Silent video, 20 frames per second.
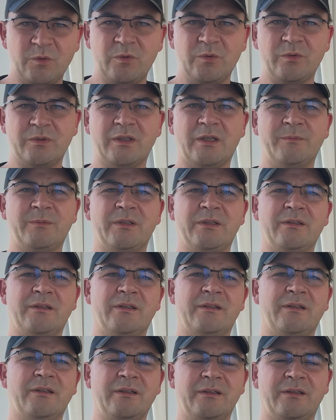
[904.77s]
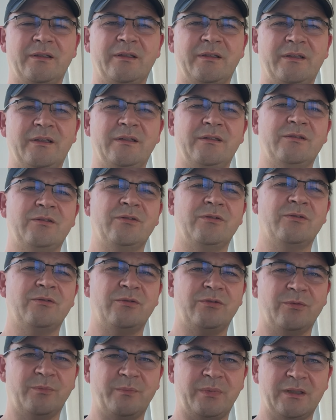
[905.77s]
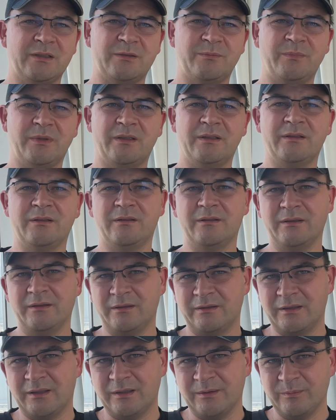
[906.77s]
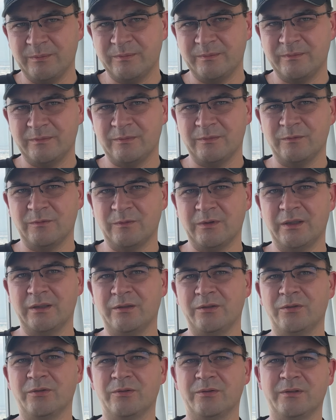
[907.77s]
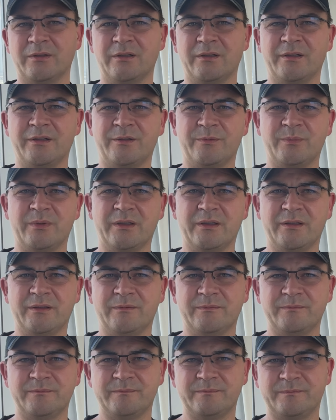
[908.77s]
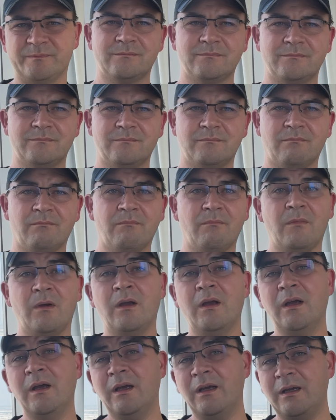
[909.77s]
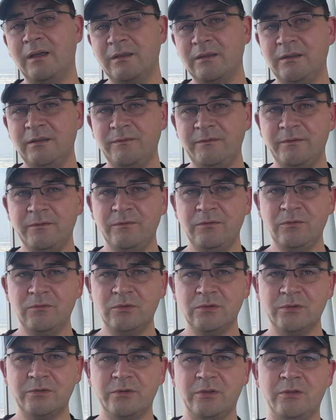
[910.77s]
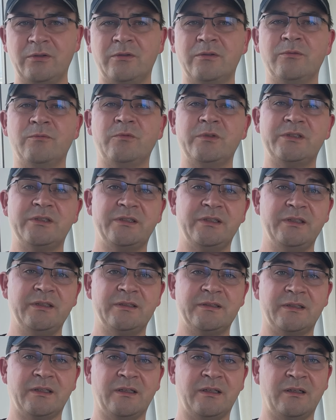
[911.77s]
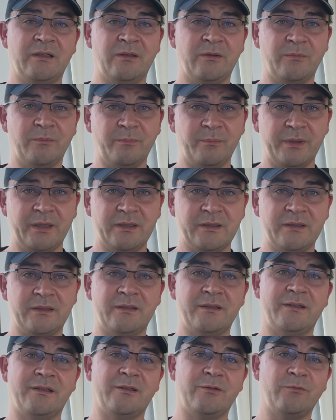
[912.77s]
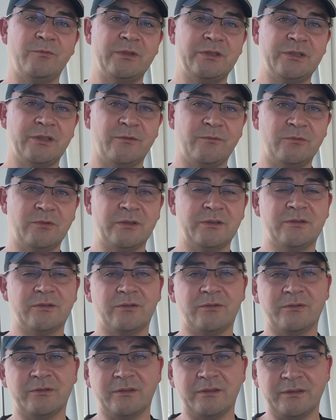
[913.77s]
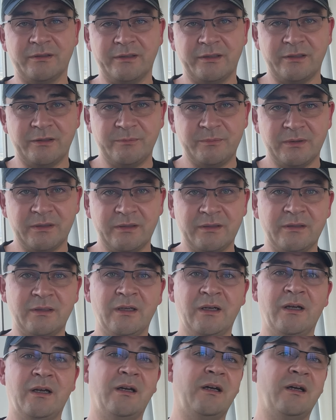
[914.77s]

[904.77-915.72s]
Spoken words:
to do something that entertains you to pass by the time while you're on the airplane. And if you want to learn which seats are better and which are worse on an airplane,